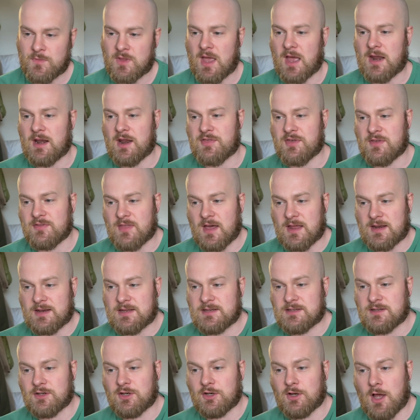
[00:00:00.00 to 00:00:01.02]
And I think that
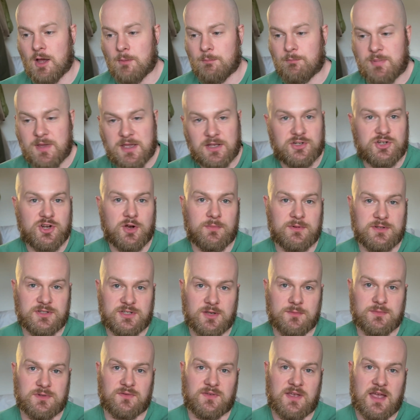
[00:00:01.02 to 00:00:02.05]
did a big job in
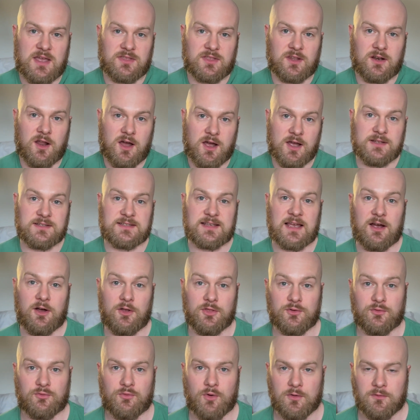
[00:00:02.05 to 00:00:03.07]
terms of getting the Lions out on
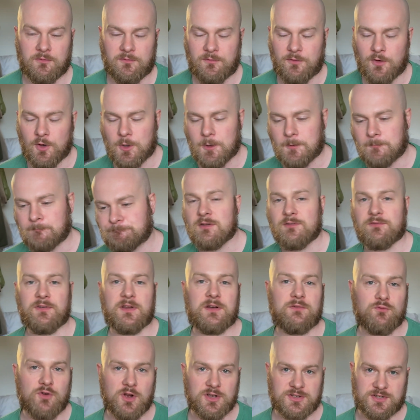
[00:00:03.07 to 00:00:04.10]
the front foot.
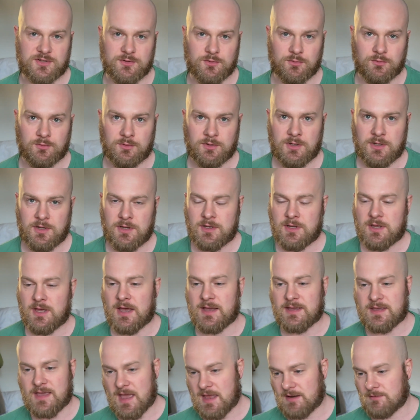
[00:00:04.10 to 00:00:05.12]
Finn Russell,
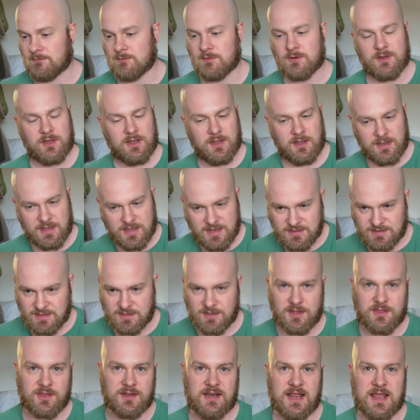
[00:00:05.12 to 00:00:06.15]
again, he's
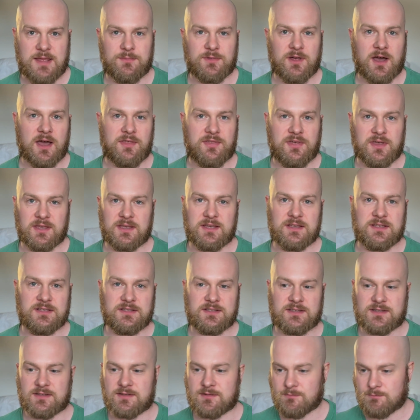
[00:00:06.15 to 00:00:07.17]
another name that I think
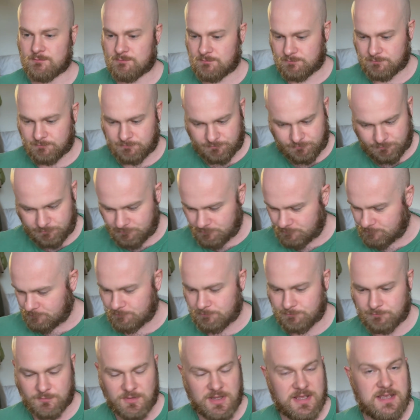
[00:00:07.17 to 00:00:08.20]
he's
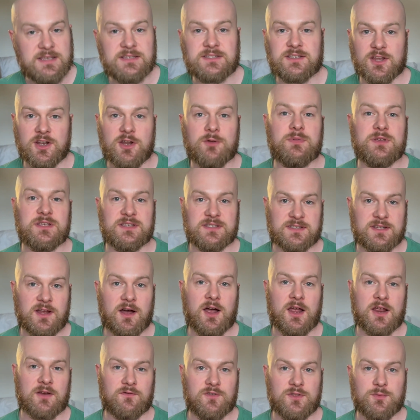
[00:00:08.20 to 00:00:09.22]
going to be
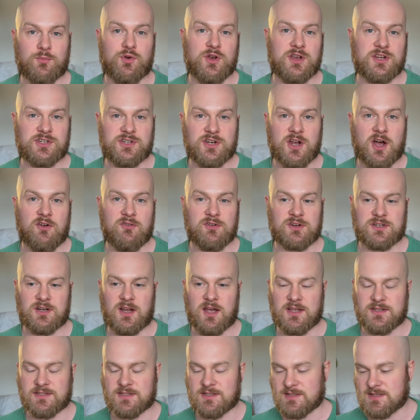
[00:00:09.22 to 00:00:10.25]
starting for the British and Irish
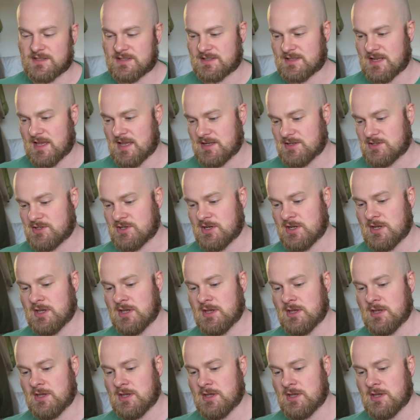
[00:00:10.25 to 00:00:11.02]
Lions at this stage.